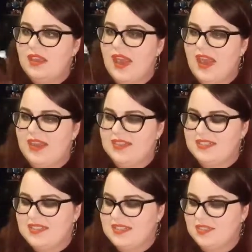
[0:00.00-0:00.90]

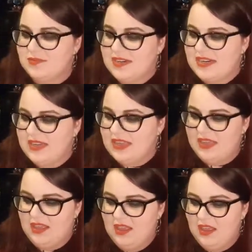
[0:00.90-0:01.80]
and it's a
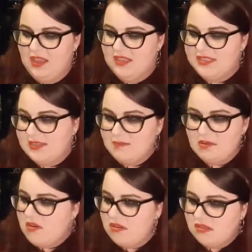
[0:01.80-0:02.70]
really
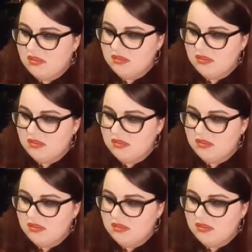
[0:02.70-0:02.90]
simple,